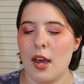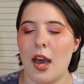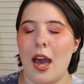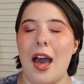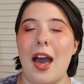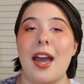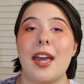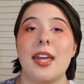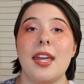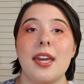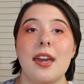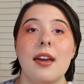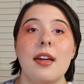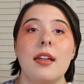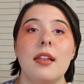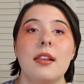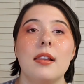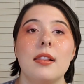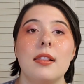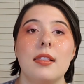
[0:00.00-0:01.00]
I
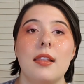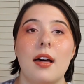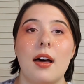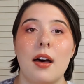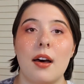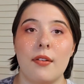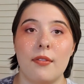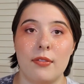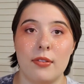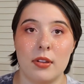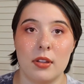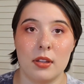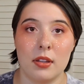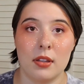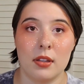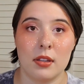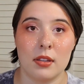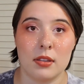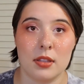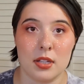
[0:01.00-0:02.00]
love
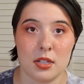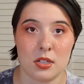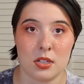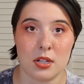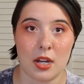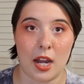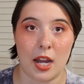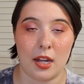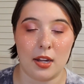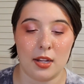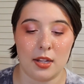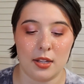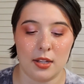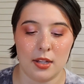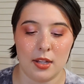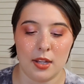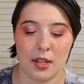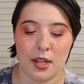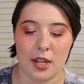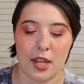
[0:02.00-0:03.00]
this shade.
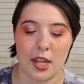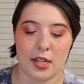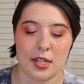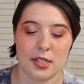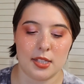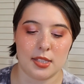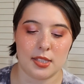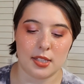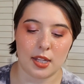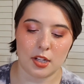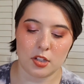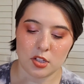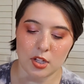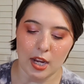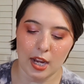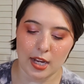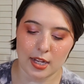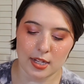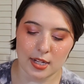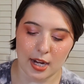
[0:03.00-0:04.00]
It is such
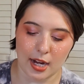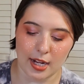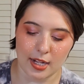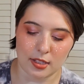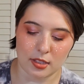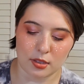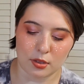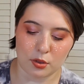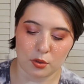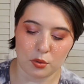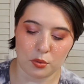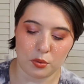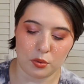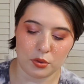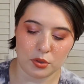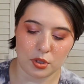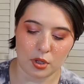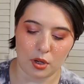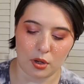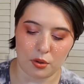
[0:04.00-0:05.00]
a nice, cool
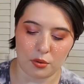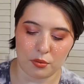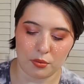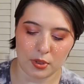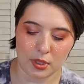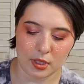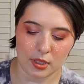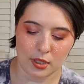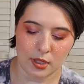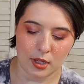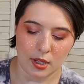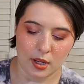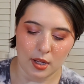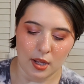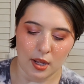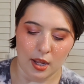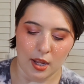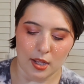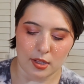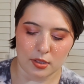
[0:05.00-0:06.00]
tone,
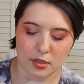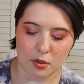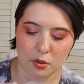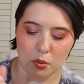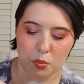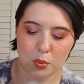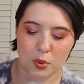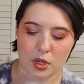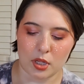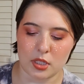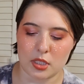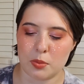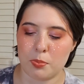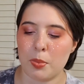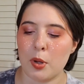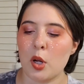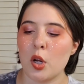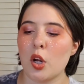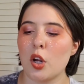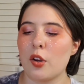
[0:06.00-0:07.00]
and so it works
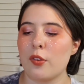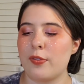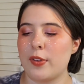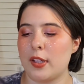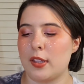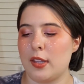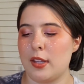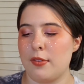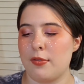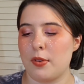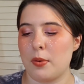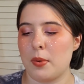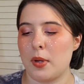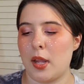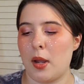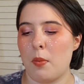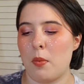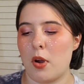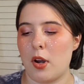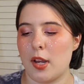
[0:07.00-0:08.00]
perfectly for what
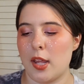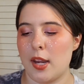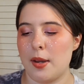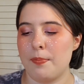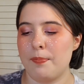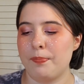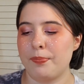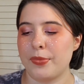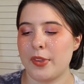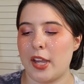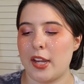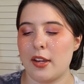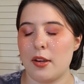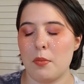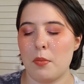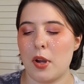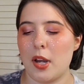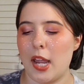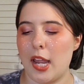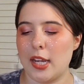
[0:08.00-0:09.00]
I wanted. I
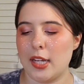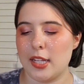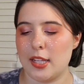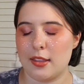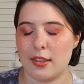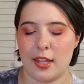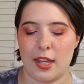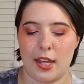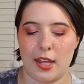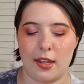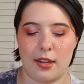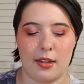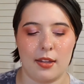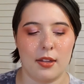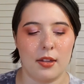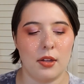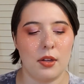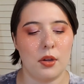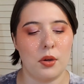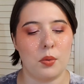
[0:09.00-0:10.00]
didn't want anything
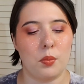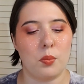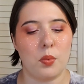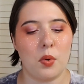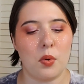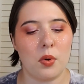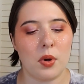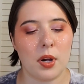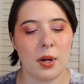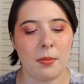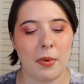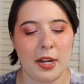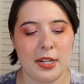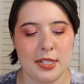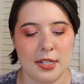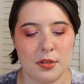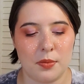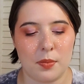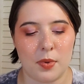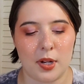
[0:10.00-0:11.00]
warm. I
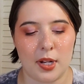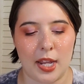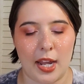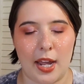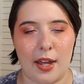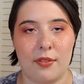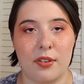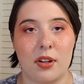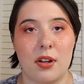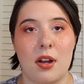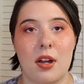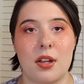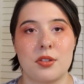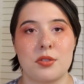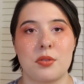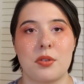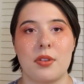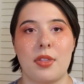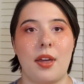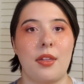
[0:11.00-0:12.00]
didn't want to have a
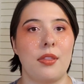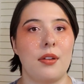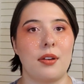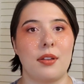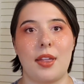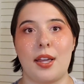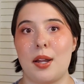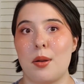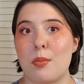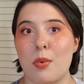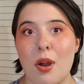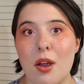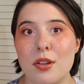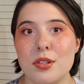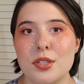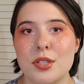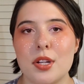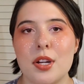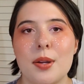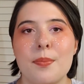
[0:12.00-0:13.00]
contour that looked like a
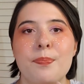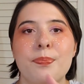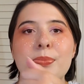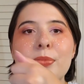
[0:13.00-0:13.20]
bronzer,